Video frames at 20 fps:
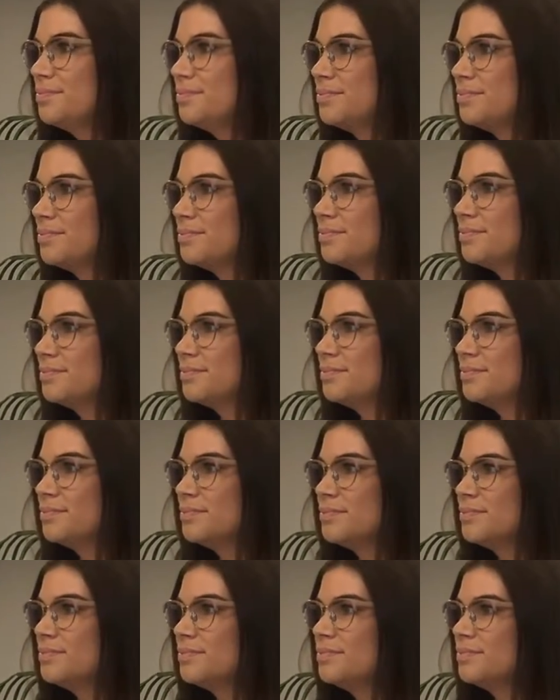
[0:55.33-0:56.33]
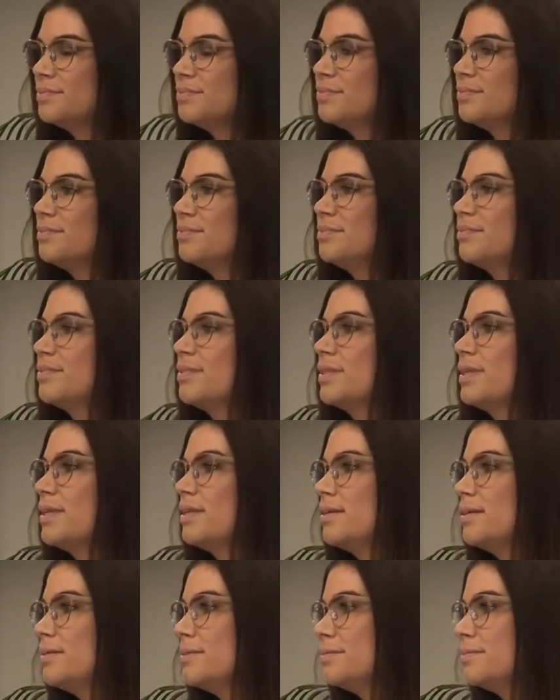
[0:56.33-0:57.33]

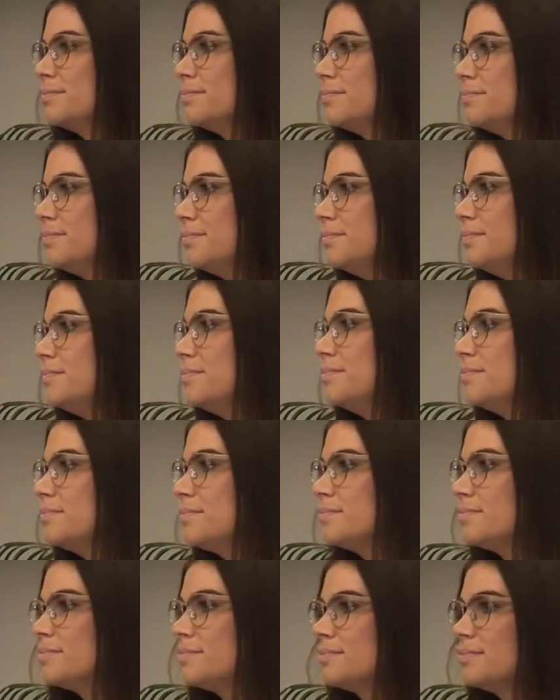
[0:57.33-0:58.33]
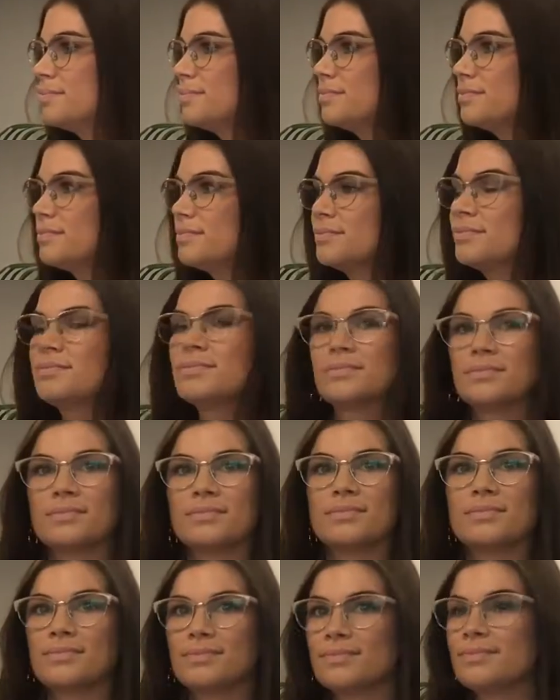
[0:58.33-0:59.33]

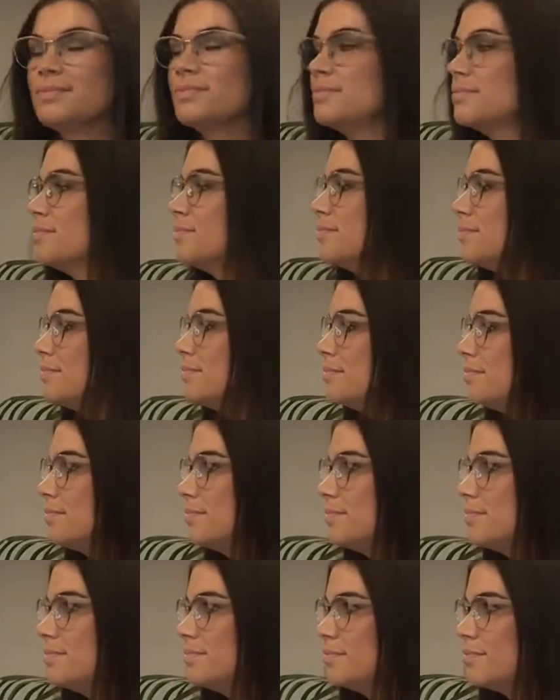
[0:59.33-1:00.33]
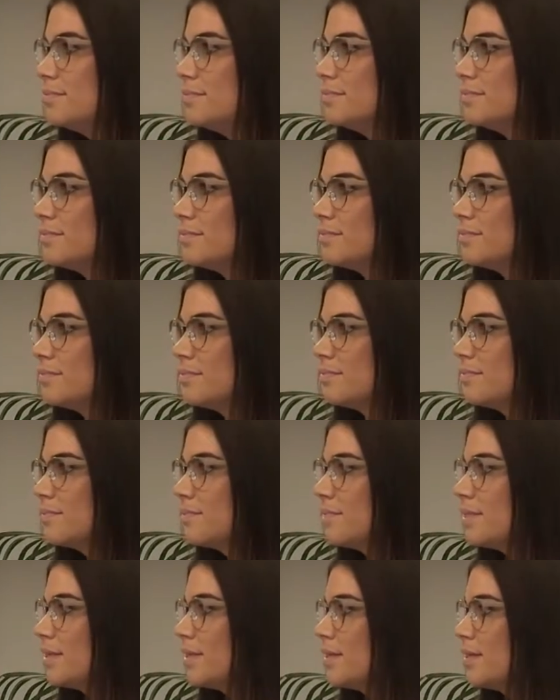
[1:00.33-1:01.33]

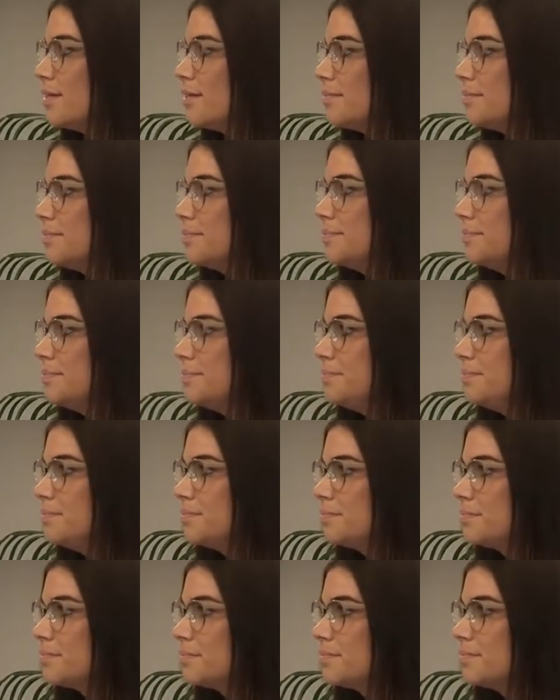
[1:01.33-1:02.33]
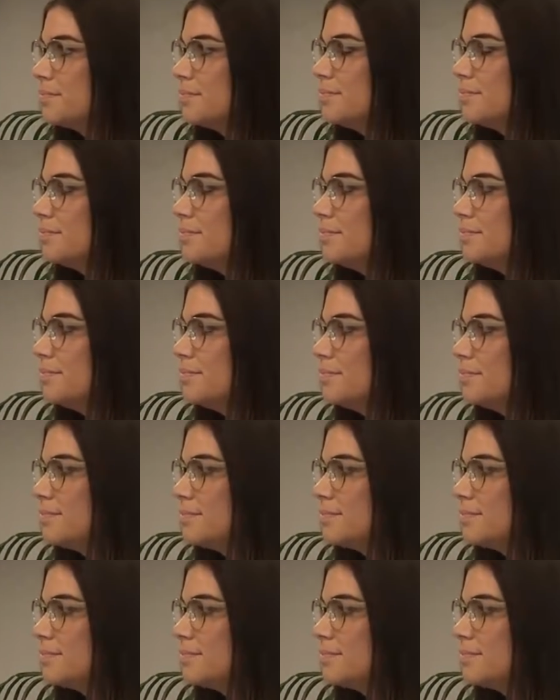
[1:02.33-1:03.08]
This person isn't speaking.